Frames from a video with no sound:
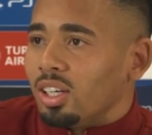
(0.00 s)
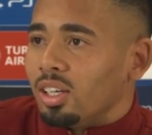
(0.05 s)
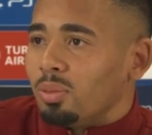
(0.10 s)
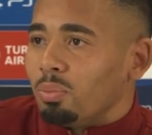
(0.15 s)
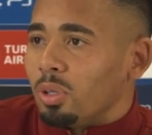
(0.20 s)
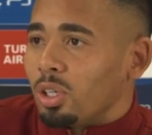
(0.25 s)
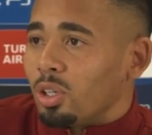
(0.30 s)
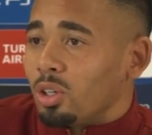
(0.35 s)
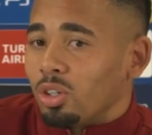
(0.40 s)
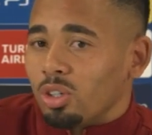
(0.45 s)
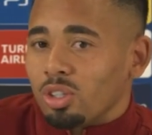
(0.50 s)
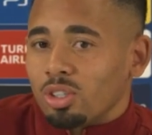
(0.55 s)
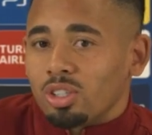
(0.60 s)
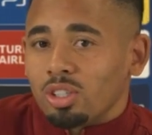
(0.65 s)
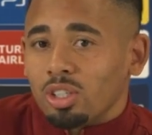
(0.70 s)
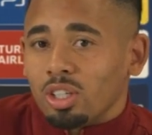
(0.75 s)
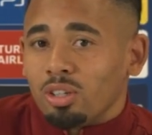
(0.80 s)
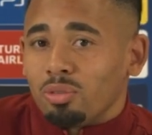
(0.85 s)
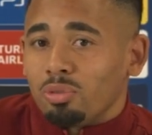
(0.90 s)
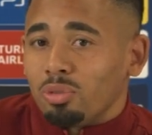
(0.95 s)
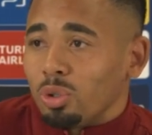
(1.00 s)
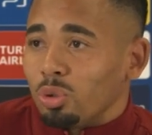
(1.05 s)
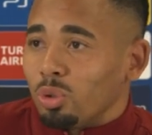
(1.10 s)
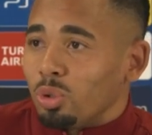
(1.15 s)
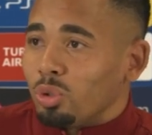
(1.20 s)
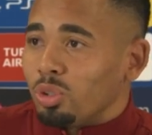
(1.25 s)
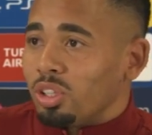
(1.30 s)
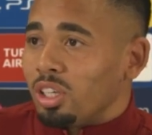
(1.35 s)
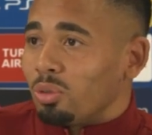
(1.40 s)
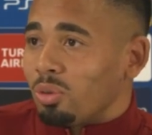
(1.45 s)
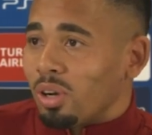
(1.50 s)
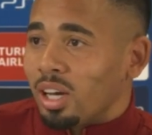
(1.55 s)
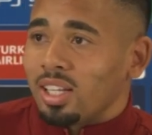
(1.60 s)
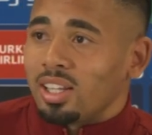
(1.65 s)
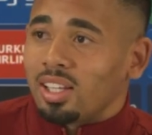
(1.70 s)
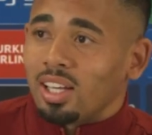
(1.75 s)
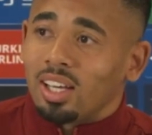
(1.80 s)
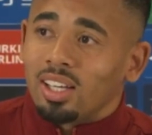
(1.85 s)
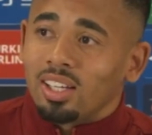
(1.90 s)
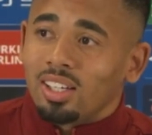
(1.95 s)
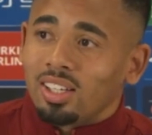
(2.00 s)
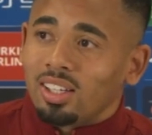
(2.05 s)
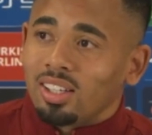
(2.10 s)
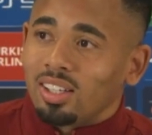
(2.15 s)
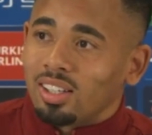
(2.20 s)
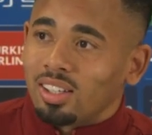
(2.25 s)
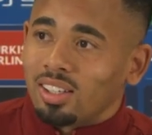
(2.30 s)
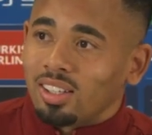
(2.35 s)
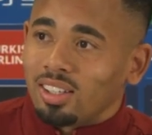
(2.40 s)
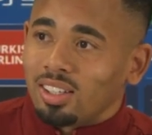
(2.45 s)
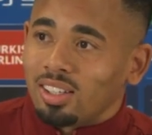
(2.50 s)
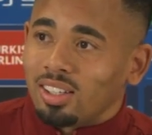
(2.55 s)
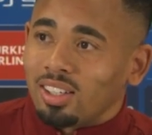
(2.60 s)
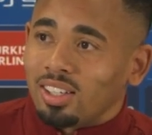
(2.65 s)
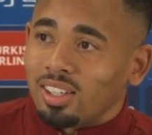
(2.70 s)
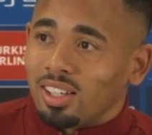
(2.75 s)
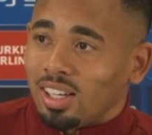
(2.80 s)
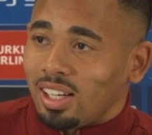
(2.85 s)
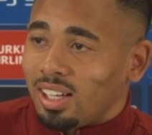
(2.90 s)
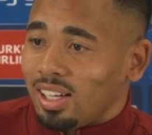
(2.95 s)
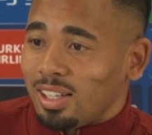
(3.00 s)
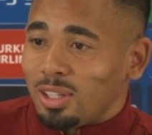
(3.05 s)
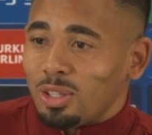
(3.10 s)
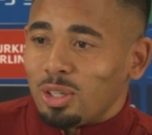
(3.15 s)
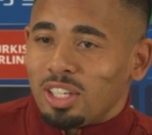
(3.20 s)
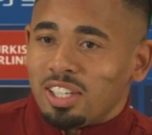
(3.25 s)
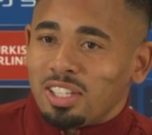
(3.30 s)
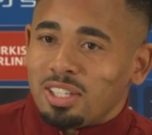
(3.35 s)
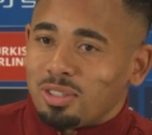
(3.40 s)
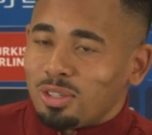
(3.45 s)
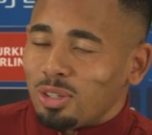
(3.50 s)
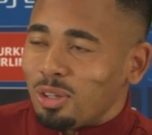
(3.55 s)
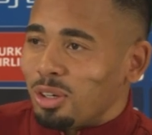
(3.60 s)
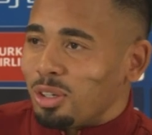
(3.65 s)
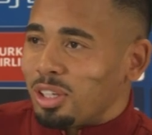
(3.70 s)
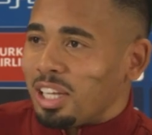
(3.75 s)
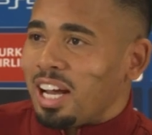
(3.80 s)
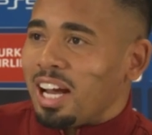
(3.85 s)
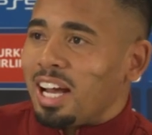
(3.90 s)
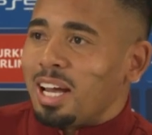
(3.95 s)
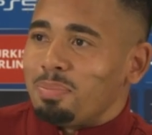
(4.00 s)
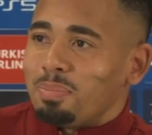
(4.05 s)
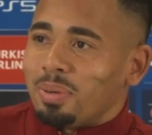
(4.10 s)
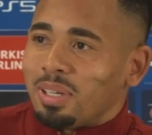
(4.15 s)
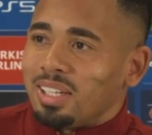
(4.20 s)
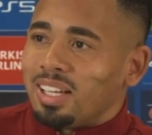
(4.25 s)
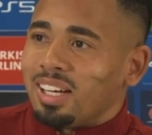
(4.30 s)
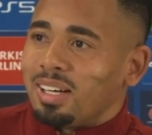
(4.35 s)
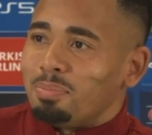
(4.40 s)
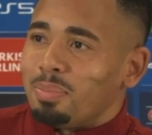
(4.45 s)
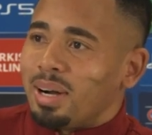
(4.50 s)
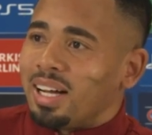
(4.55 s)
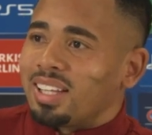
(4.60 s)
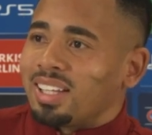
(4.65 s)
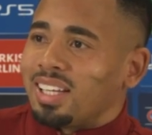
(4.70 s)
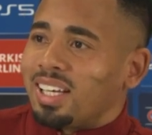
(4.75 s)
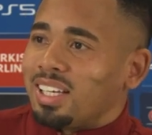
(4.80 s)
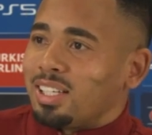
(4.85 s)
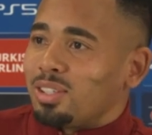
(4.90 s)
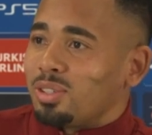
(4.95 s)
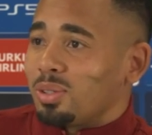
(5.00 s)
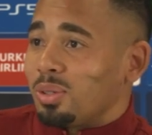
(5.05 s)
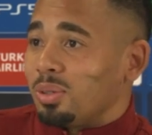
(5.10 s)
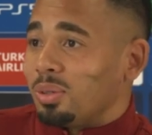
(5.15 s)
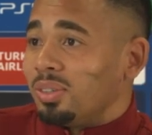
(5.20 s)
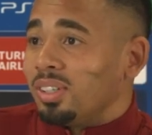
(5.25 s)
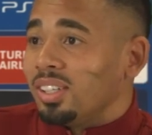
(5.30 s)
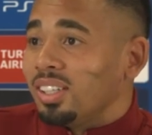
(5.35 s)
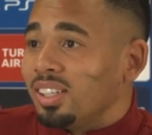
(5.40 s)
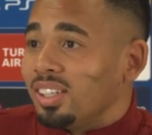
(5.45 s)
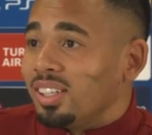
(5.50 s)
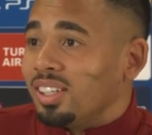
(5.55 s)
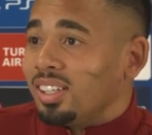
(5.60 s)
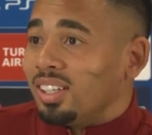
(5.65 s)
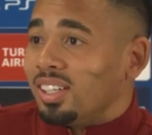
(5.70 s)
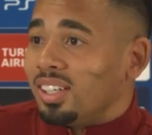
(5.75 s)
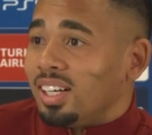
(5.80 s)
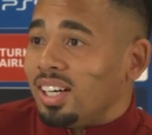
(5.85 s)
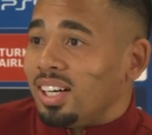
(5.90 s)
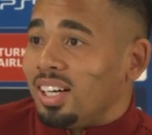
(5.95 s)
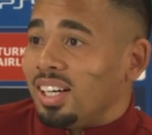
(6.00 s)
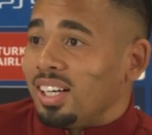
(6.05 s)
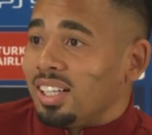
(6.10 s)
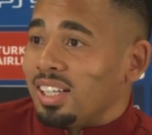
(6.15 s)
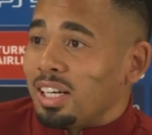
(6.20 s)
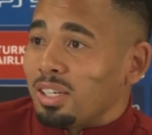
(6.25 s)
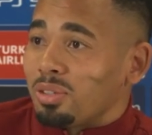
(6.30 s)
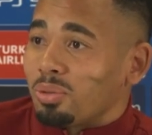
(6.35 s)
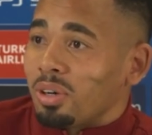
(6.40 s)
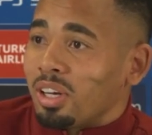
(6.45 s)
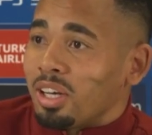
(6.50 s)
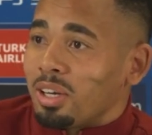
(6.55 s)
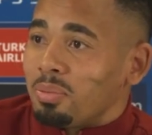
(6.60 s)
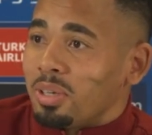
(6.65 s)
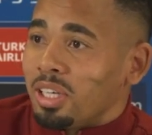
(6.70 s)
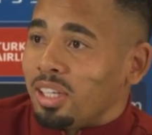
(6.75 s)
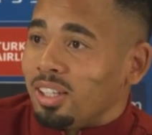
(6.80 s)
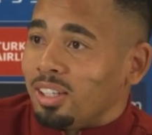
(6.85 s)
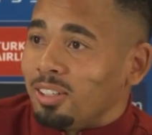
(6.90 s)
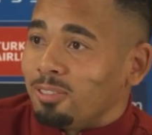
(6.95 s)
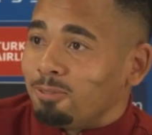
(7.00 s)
because if you do the right thing, and uh, it's not gonna happen a bad thing. So uh, that's what I mean.